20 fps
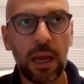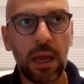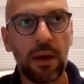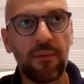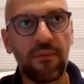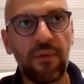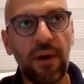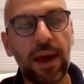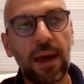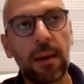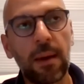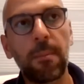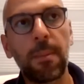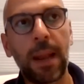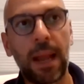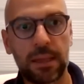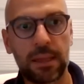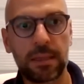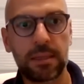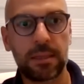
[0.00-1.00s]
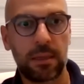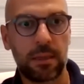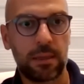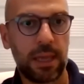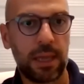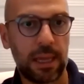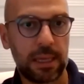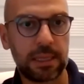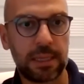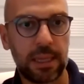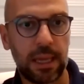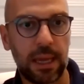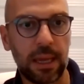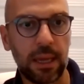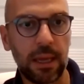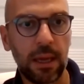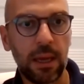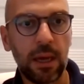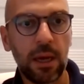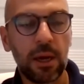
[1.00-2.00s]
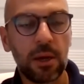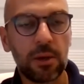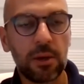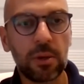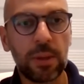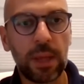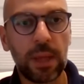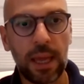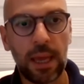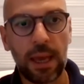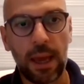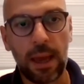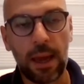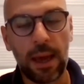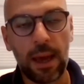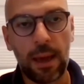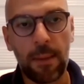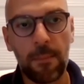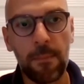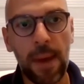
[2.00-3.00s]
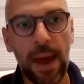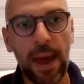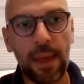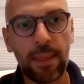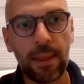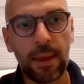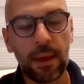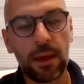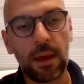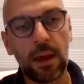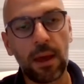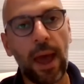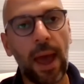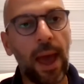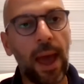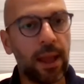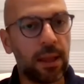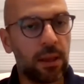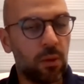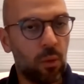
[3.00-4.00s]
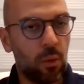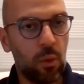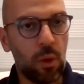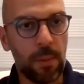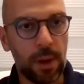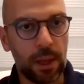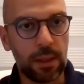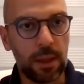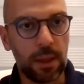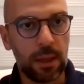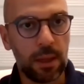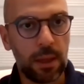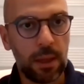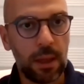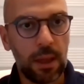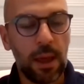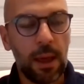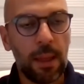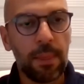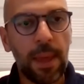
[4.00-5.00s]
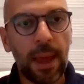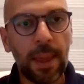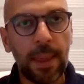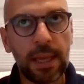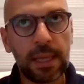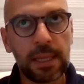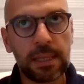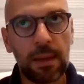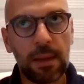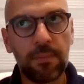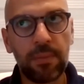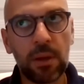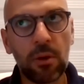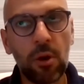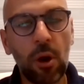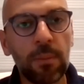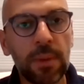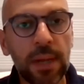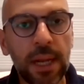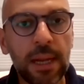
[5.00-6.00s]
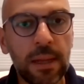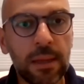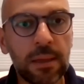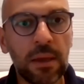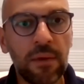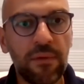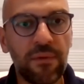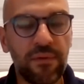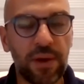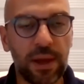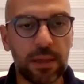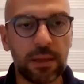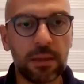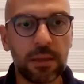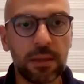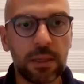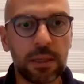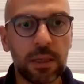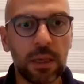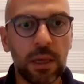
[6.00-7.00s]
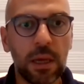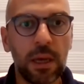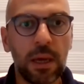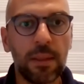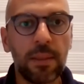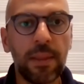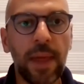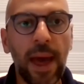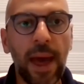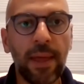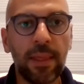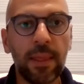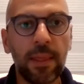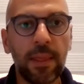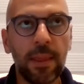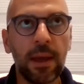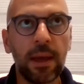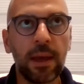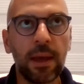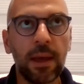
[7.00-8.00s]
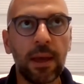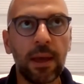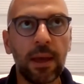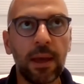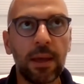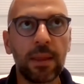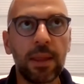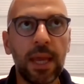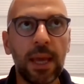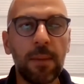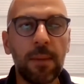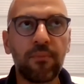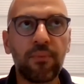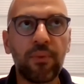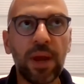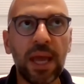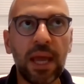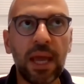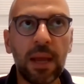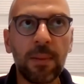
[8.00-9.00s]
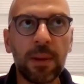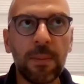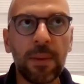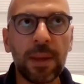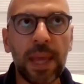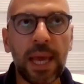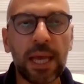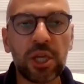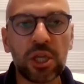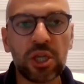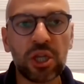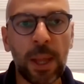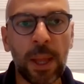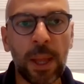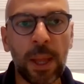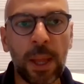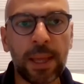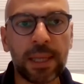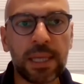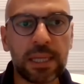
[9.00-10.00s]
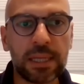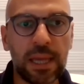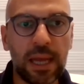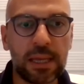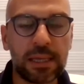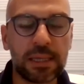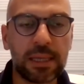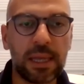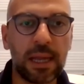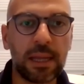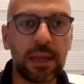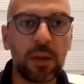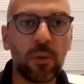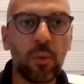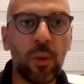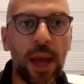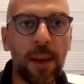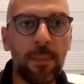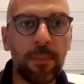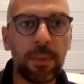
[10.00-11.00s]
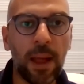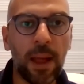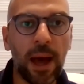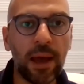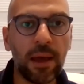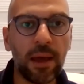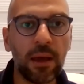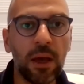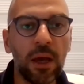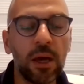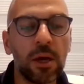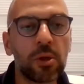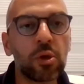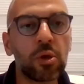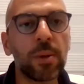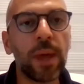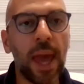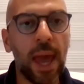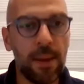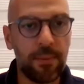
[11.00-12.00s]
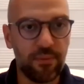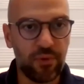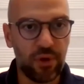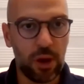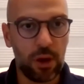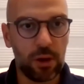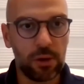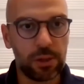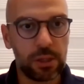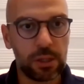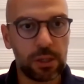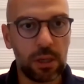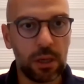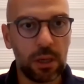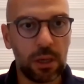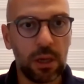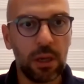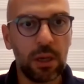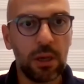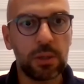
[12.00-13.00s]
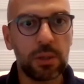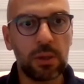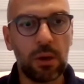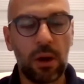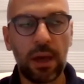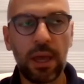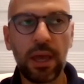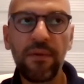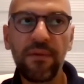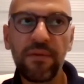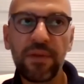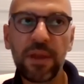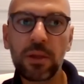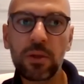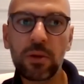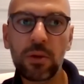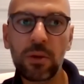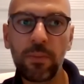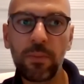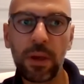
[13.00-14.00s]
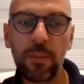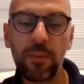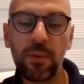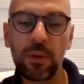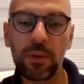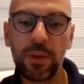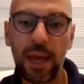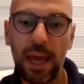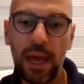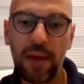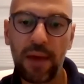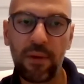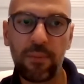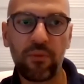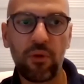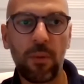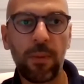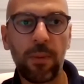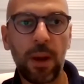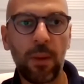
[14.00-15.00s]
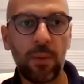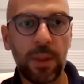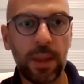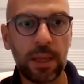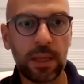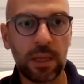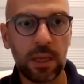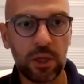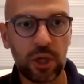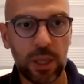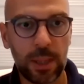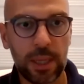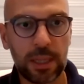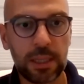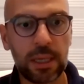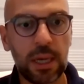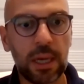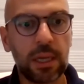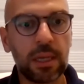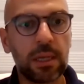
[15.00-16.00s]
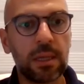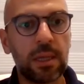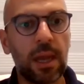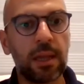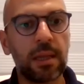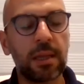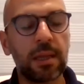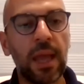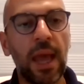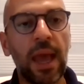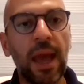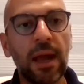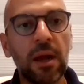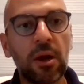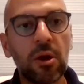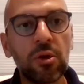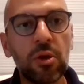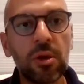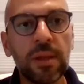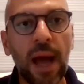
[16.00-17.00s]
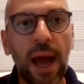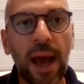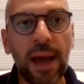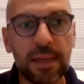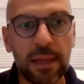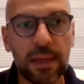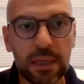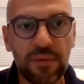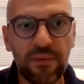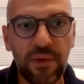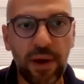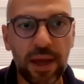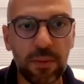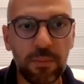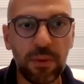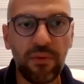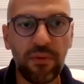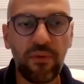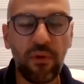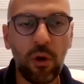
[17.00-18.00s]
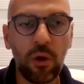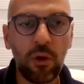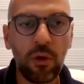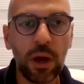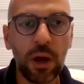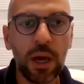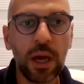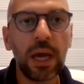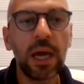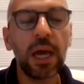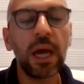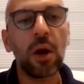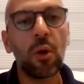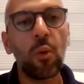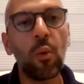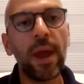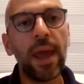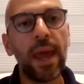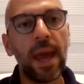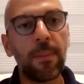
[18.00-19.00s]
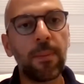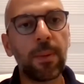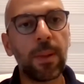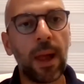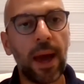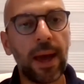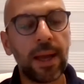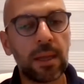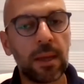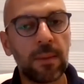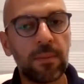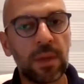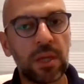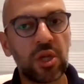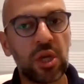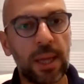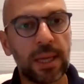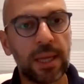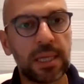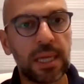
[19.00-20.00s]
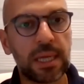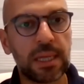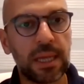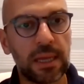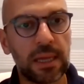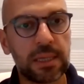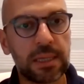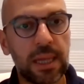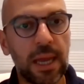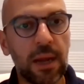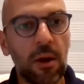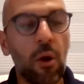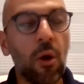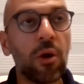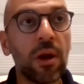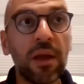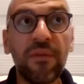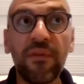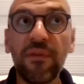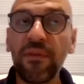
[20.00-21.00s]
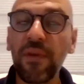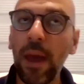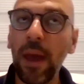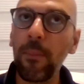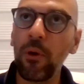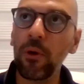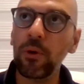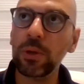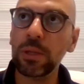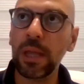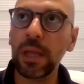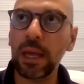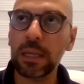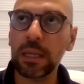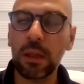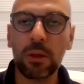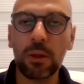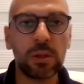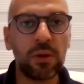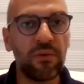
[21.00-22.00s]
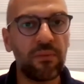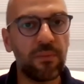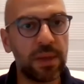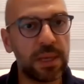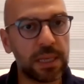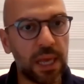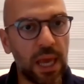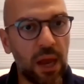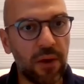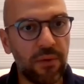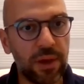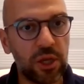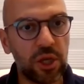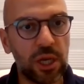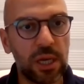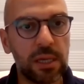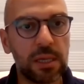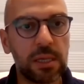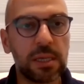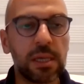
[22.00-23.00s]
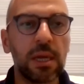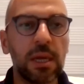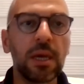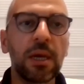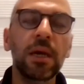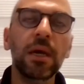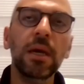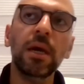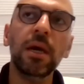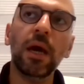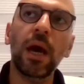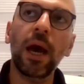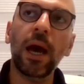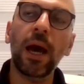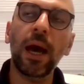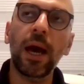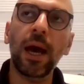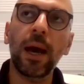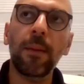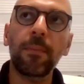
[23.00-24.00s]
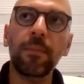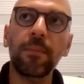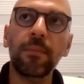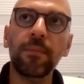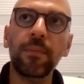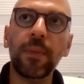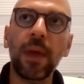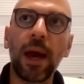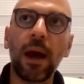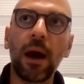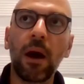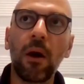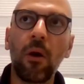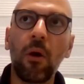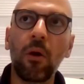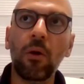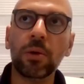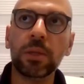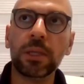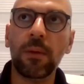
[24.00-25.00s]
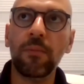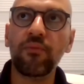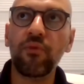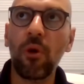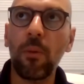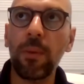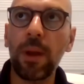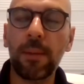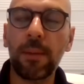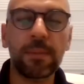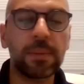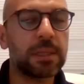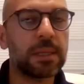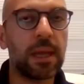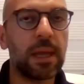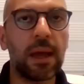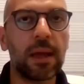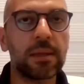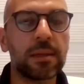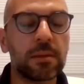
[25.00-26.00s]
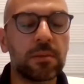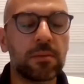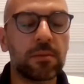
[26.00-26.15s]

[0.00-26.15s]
via blood testing to the men and women. That is something completely different than the pre-implantation genetic testing that we apply to the embryos. Mm-hmm. So if the two people that have a problem with the genetic that they couldn't identify it before, we apply them the genetic testing, or if a person has lots of miscarriages or some problems that